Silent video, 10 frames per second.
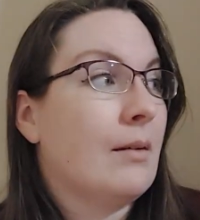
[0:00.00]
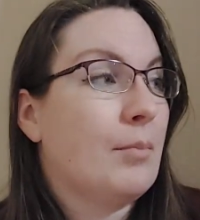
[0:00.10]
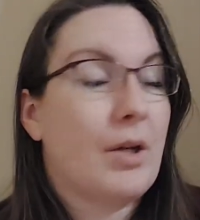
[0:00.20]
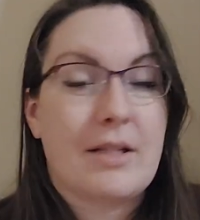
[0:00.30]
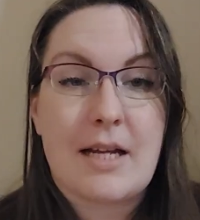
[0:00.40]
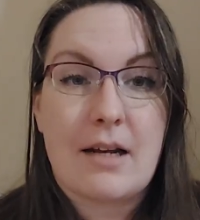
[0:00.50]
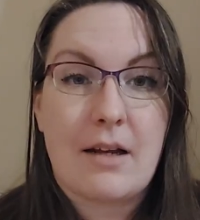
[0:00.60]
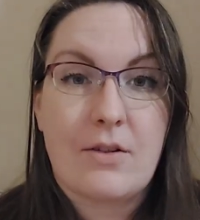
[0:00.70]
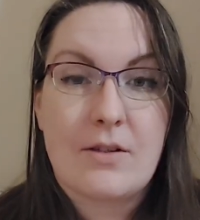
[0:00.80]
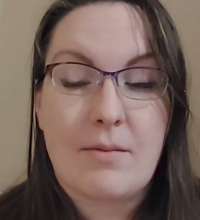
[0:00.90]
Put a
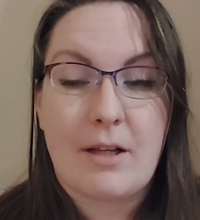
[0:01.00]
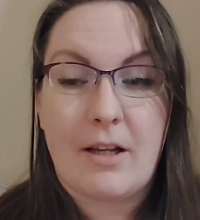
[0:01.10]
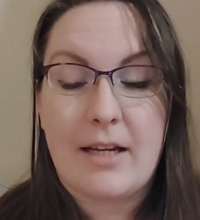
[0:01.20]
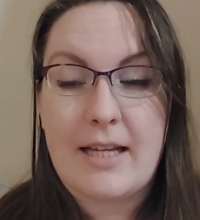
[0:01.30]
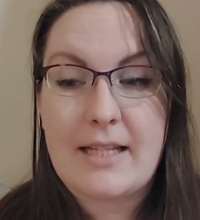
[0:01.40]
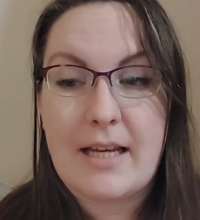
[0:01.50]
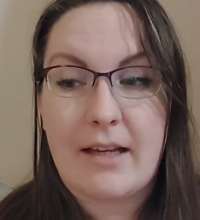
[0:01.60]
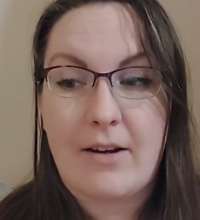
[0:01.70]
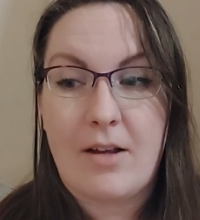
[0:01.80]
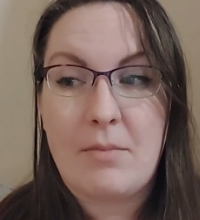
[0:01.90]
deadline on something like knitting
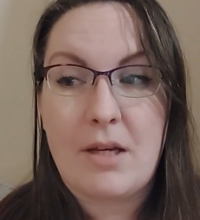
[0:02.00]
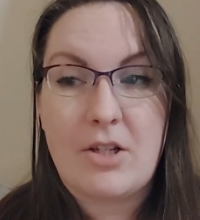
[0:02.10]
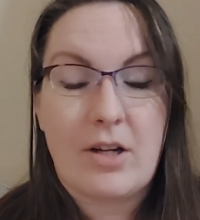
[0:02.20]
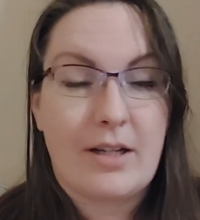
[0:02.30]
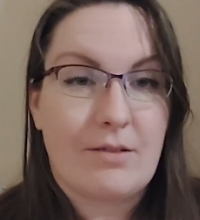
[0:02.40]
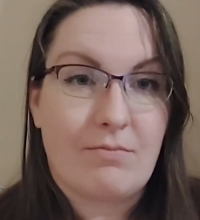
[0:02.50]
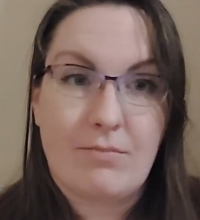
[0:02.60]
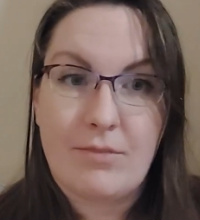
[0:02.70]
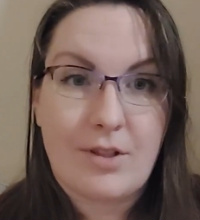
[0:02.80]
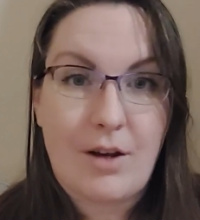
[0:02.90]
and I immediately
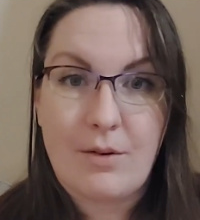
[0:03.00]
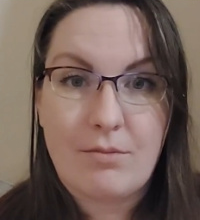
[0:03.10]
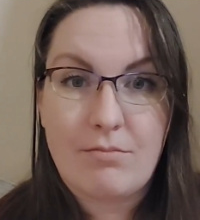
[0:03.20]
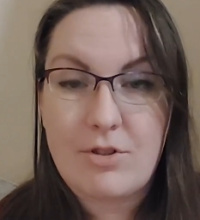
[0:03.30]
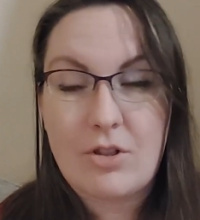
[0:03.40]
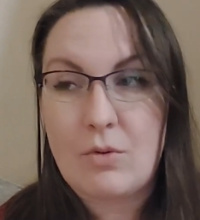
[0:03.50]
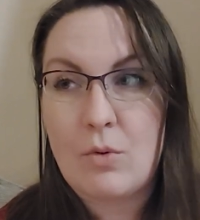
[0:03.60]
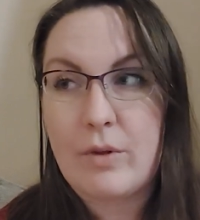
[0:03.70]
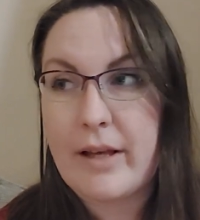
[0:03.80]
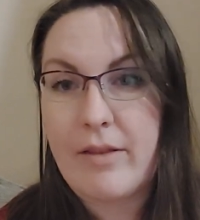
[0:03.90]
go and do
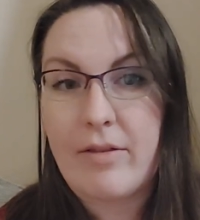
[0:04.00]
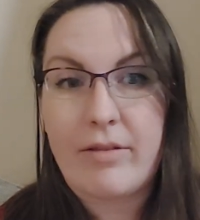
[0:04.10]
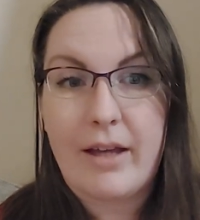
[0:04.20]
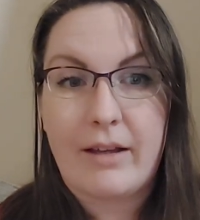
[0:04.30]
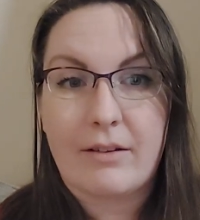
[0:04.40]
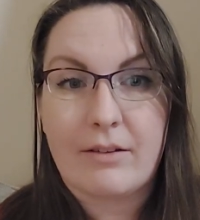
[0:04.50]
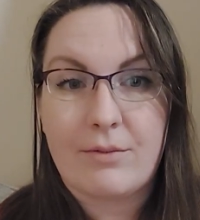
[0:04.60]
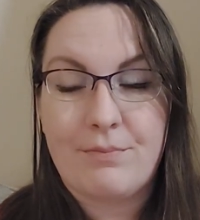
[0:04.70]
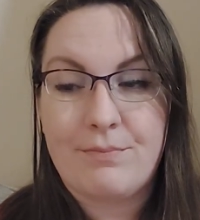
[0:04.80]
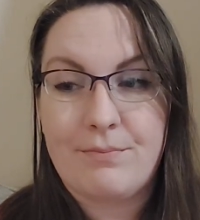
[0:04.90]
all the other things.
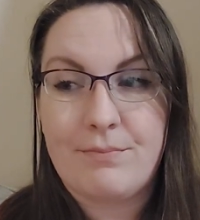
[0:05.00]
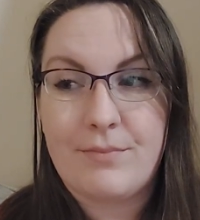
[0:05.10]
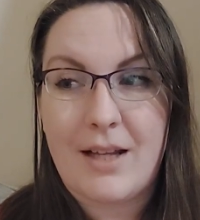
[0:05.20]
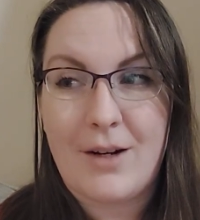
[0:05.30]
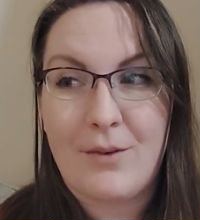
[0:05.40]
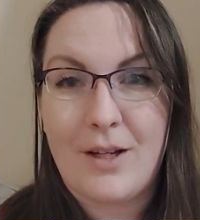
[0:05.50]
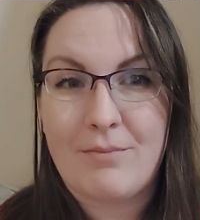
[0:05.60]
Anyway.